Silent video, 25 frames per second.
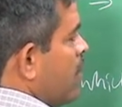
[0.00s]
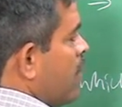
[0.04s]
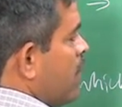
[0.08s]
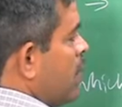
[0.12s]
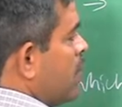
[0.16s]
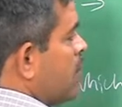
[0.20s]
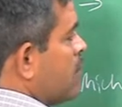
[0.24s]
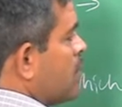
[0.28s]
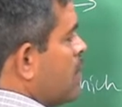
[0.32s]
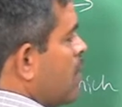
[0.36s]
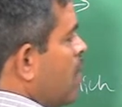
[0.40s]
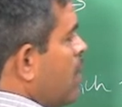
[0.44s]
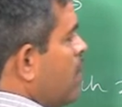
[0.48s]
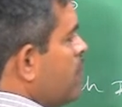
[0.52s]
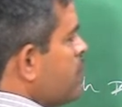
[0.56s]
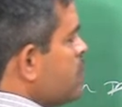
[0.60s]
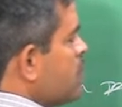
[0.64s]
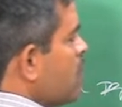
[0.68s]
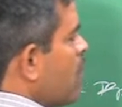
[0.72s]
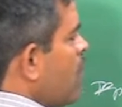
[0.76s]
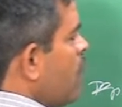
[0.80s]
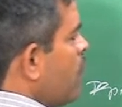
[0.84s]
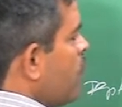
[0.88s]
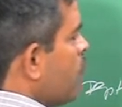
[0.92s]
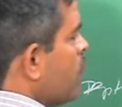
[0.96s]
in
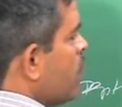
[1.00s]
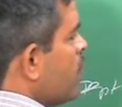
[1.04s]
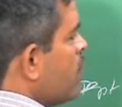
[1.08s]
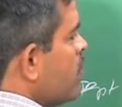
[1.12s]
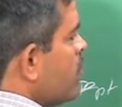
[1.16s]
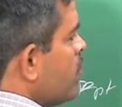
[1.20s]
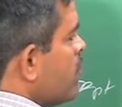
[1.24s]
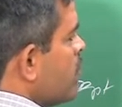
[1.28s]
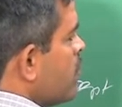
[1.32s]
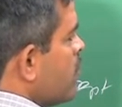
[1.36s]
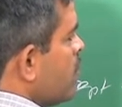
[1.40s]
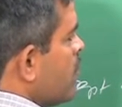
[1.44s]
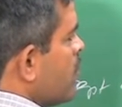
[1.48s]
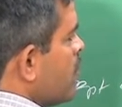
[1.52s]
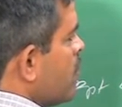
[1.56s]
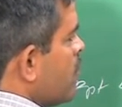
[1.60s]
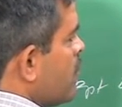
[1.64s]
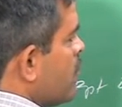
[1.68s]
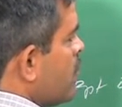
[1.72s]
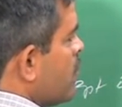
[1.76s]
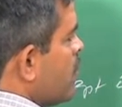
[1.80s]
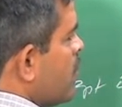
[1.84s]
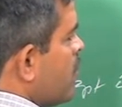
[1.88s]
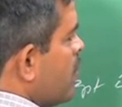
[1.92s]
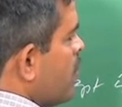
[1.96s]
terms of
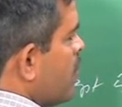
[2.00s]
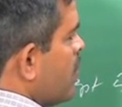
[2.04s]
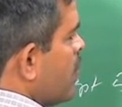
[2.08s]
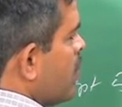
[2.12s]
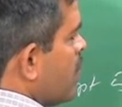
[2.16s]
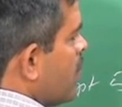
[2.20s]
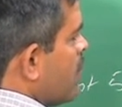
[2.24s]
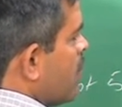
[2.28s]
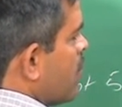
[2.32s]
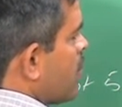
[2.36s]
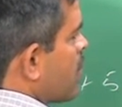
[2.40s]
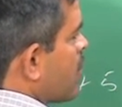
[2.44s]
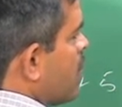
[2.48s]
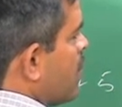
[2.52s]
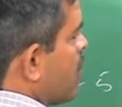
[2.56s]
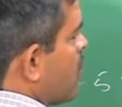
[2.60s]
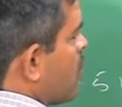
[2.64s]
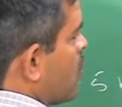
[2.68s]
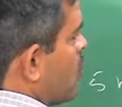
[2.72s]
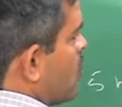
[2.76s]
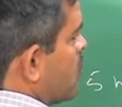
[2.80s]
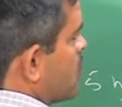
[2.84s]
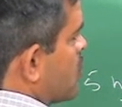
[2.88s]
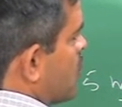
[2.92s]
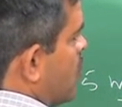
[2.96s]

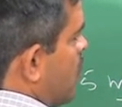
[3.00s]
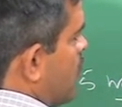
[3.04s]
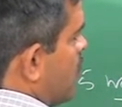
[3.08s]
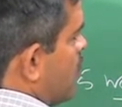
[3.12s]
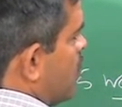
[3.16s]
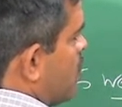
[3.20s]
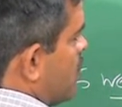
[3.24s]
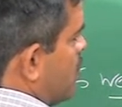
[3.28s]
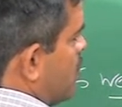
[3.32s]
control score.